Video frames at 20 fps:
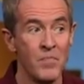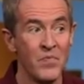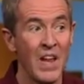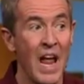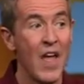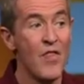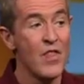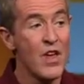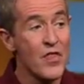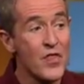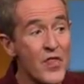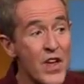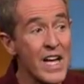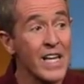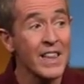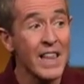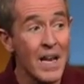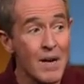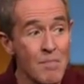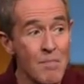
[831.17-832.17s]
And the thing
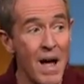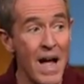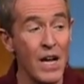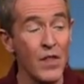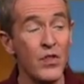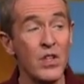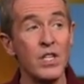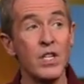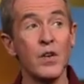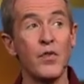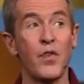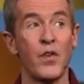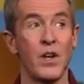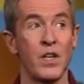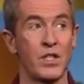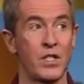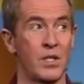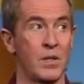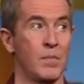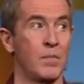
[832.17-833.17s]
that made the
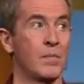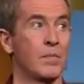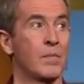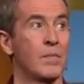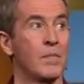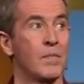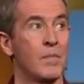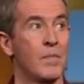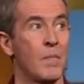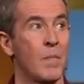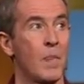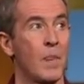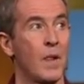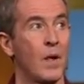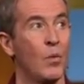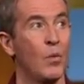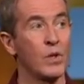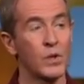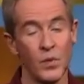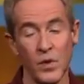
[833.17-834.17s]
difference
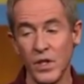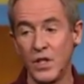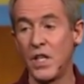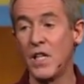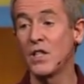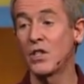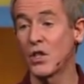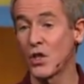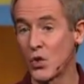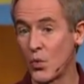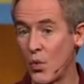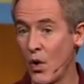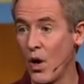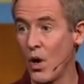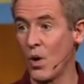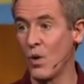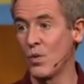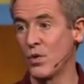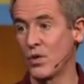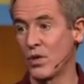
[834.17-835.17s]
was when Jesus
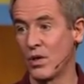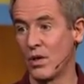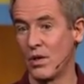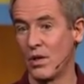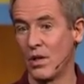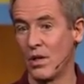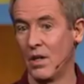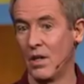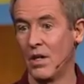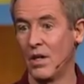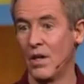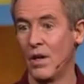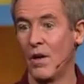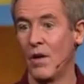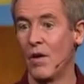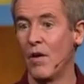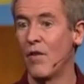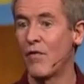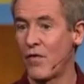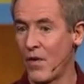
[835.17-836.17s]
rose
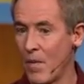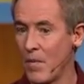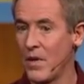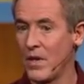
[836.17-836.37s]
from the